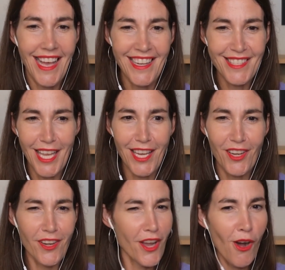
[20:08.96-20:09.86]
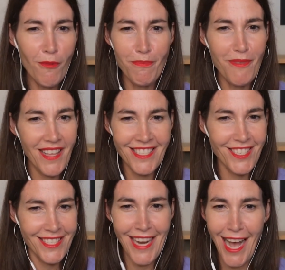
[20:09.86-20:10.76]
And it's like, nope, that's
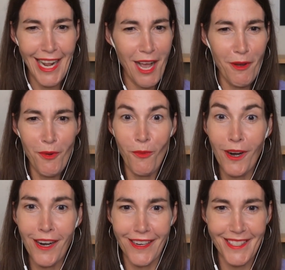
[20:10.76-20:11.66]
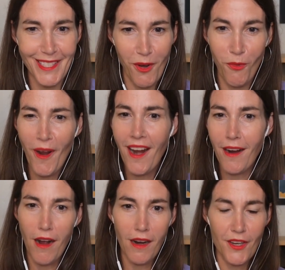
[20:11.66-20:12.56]
just not how it works. Like, where
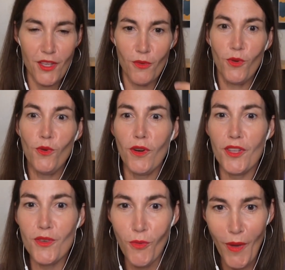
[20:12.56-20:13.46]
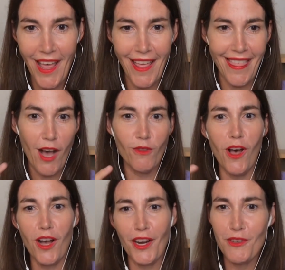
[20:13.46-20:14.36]
are you? Who are you with? How
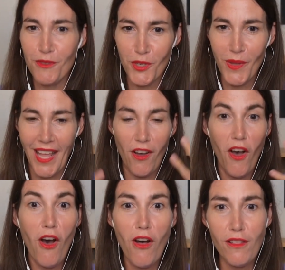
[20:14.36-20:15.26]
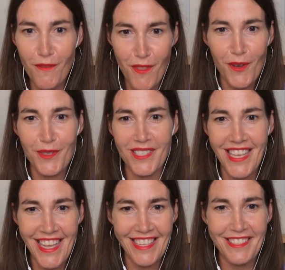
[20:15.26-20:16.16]
long are you doing? Like all of those
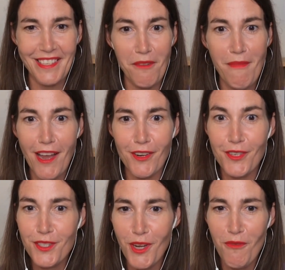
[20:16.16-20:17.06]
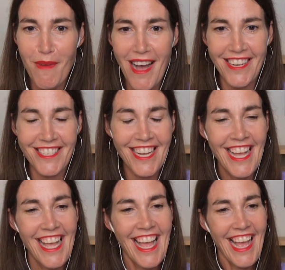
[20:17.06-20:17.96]
things like matter so much.
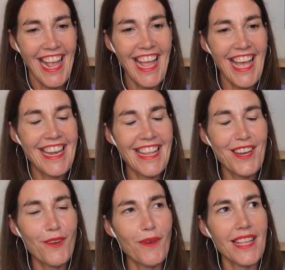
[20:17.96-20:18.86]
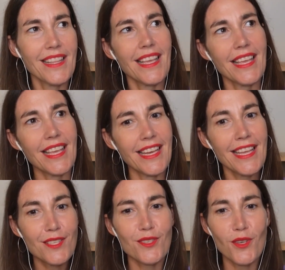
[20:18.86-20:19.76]
And, you know, it
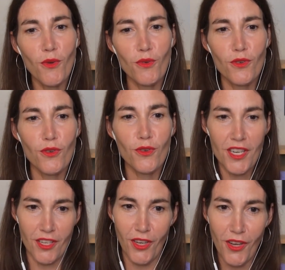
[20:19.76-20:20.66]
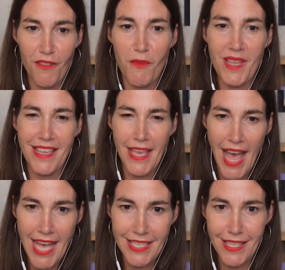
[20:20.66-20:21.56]
is so critical that we
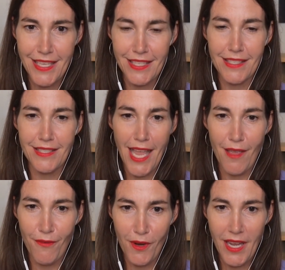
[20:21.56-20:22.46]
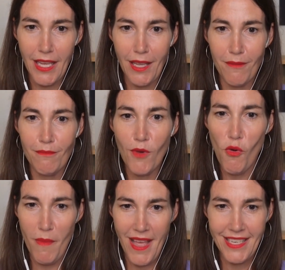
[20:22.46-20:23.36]
get to this savoring
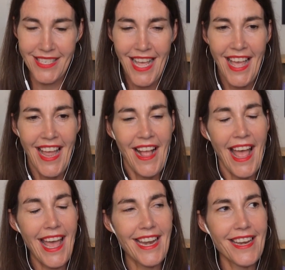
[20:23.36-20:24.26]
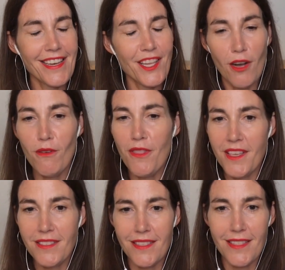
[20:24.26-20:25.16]
moment. And, you know,
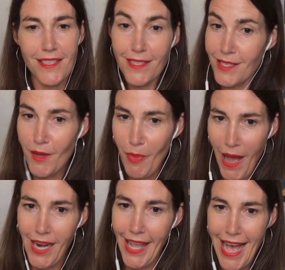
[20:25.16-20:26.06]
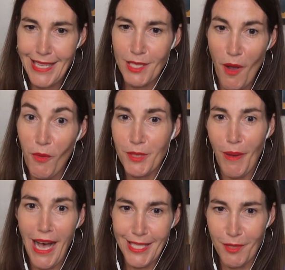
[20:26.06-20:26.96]
this is a podcast about what's
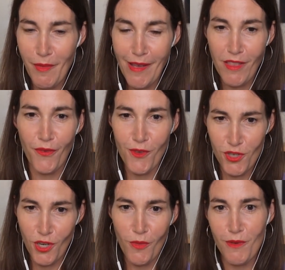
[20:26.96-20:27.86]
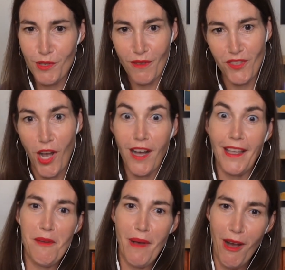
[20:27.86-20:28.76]
possible about the future. We were sort of
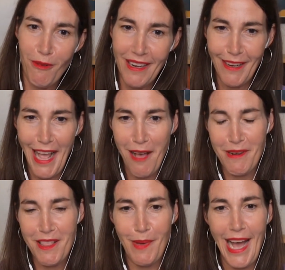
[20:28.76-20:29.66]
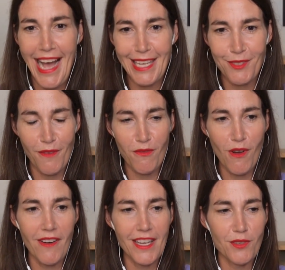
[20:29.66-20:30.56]
talking about what happened in the past or
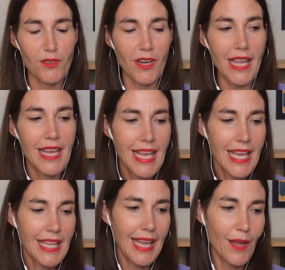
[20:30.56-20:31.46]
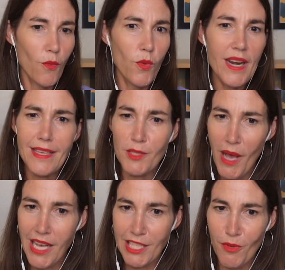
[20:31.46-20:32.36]
throughout history. Like, what is
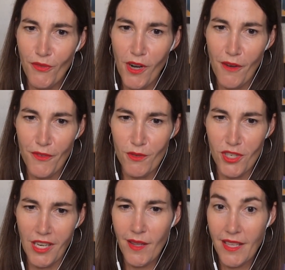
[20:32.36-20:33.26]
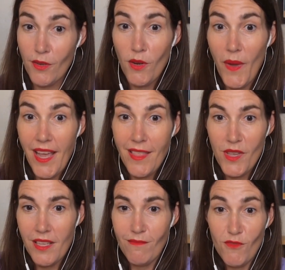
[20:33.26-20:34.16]
possible for our future? Is there a way that
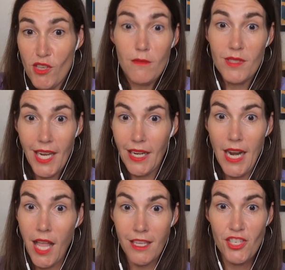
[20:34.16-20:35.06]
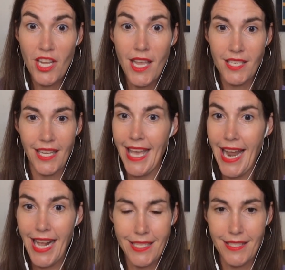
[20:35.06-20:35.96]
we could use technology to
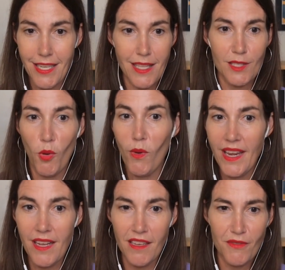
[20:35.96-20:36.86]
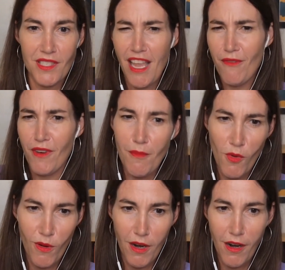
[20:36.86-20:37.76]
get us to this point of savoring
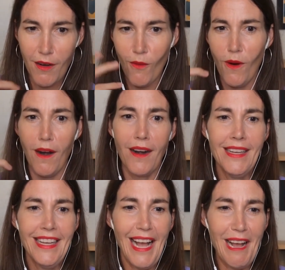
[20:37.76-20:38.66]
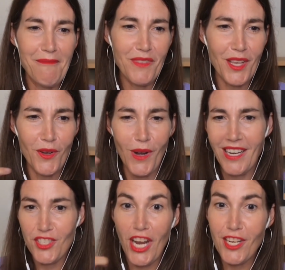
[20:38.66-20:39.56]
more or,
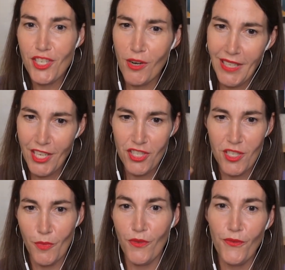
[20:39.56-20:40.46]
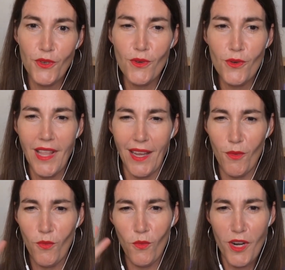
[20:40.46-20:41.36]
change our relationship with food? Like,
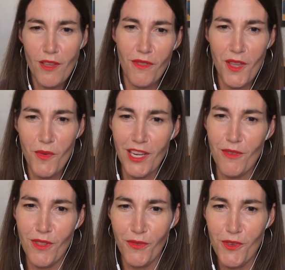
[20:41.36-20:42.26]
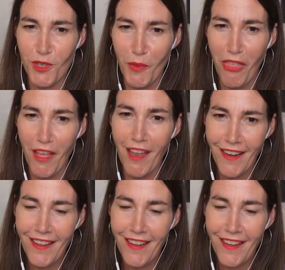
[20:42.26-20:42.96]
what do you think we can do in the future with it?